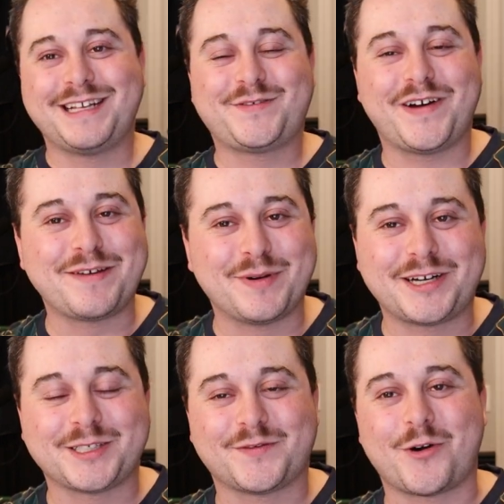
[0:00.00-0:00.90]
And it's funny
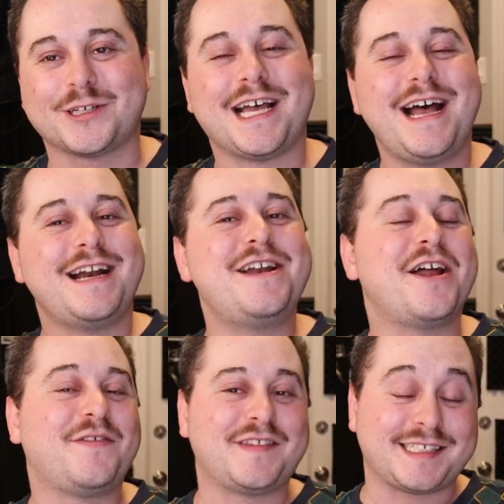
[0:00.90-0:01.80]
because, of course,
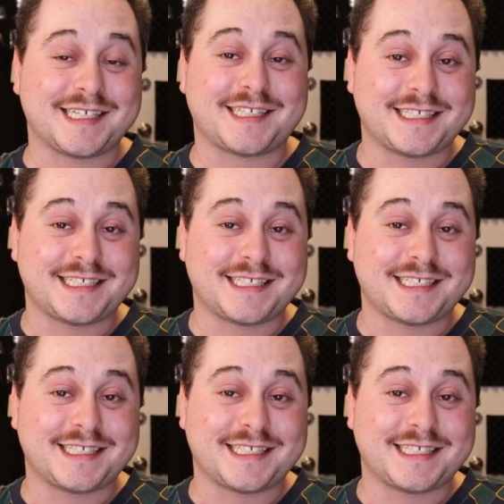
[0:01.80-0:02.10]
none of this is